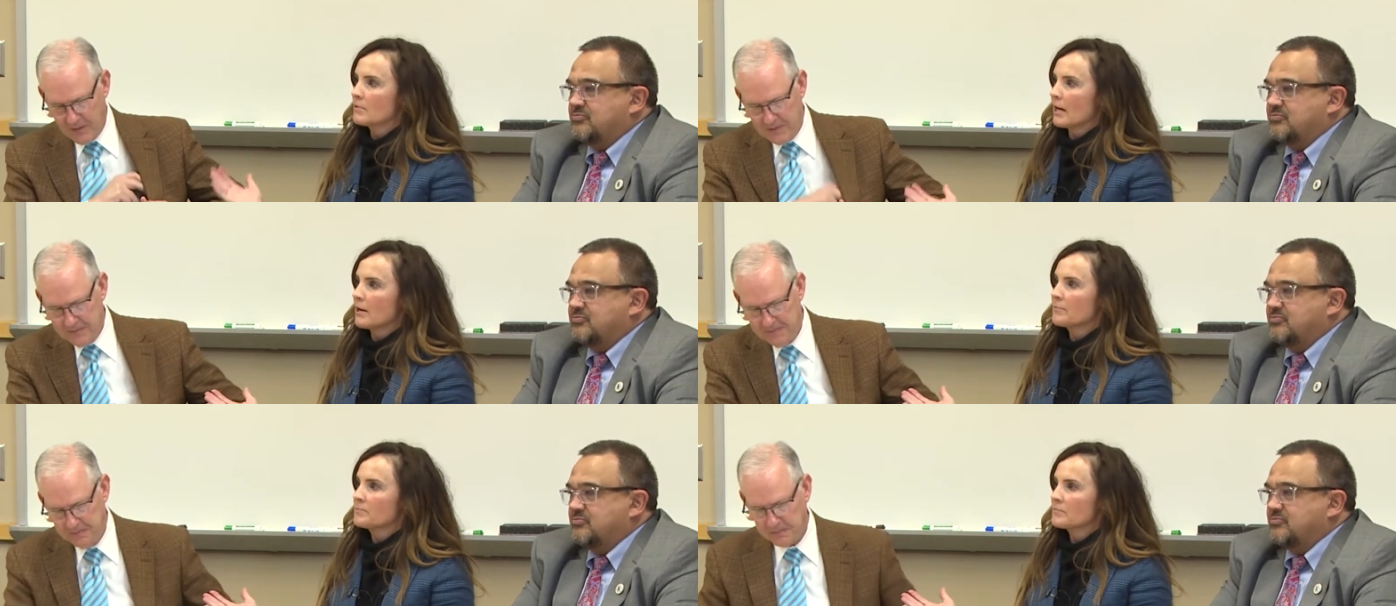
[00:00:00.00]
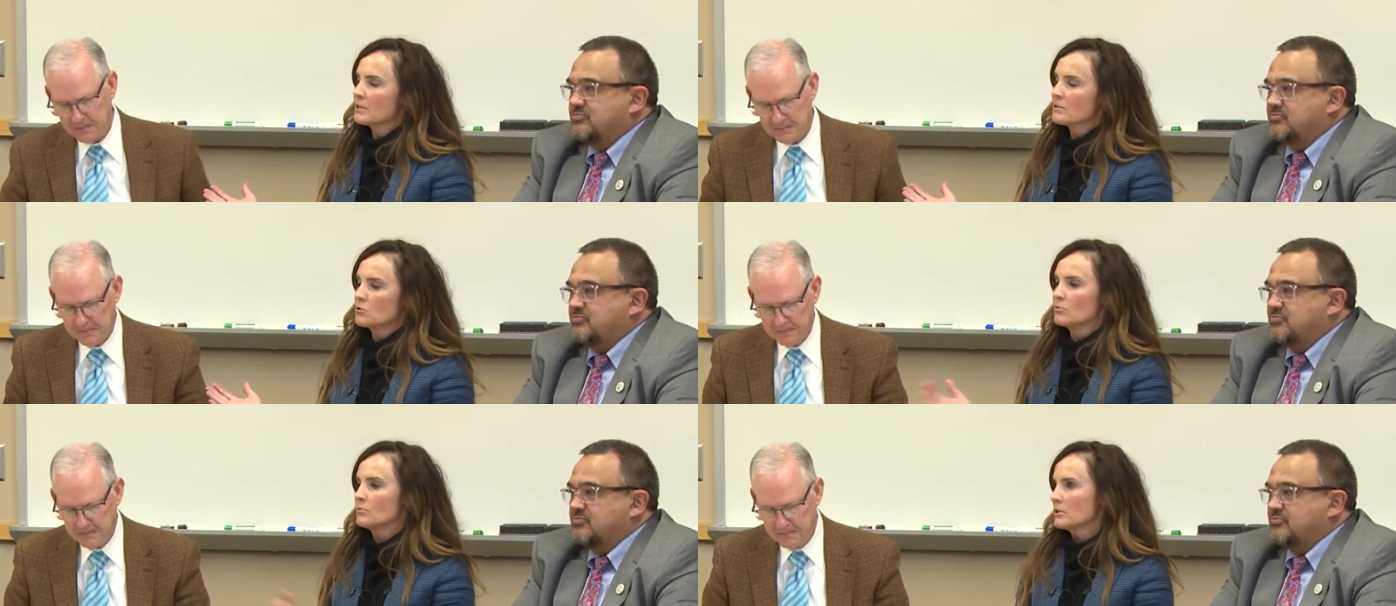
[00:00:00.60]
Speaker 1: uh,
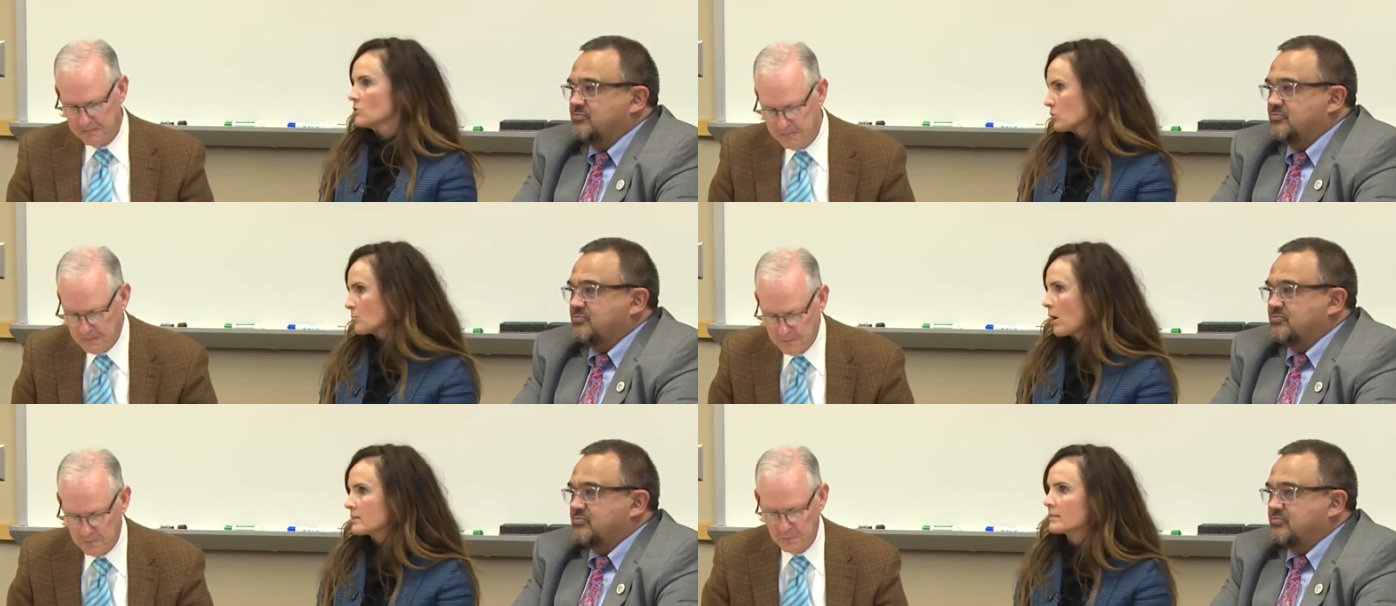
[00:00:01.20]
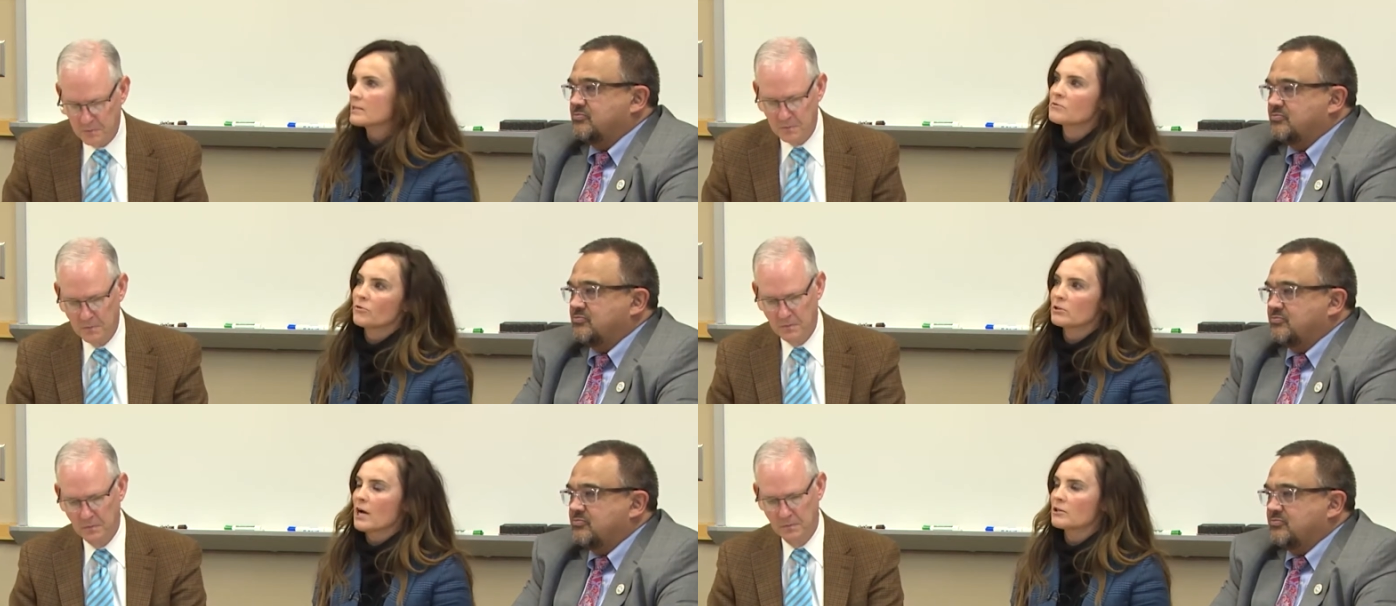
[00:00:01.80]
do a search process
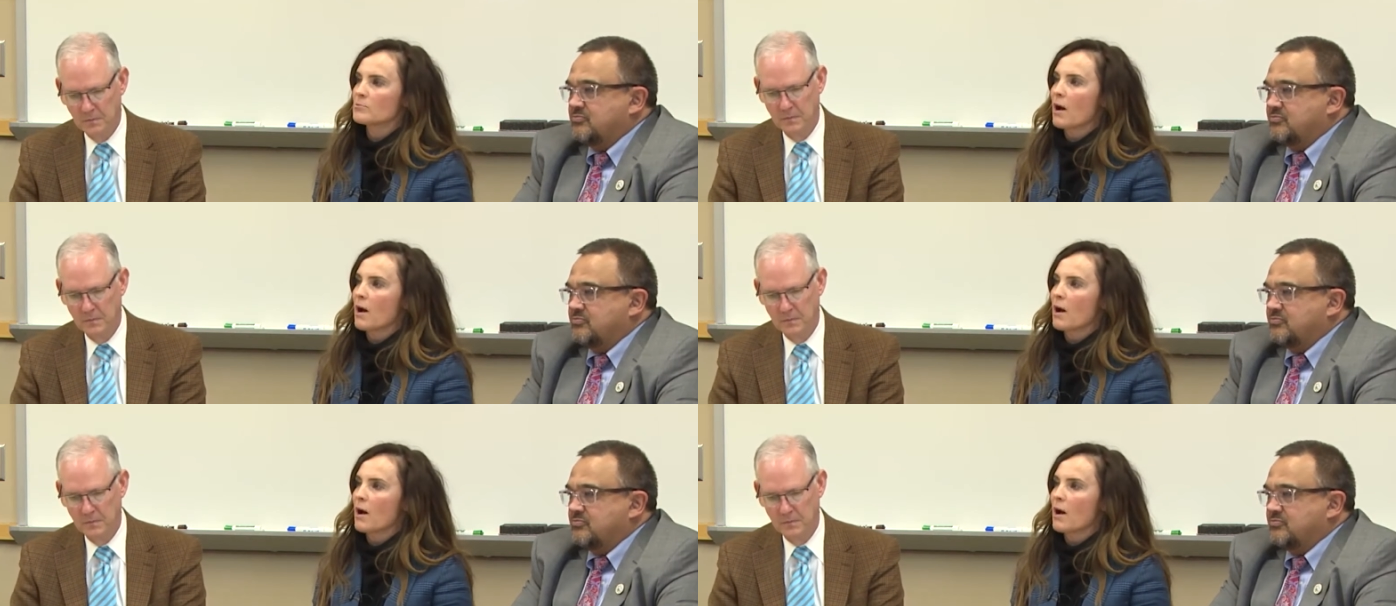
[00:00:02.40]
for Dr.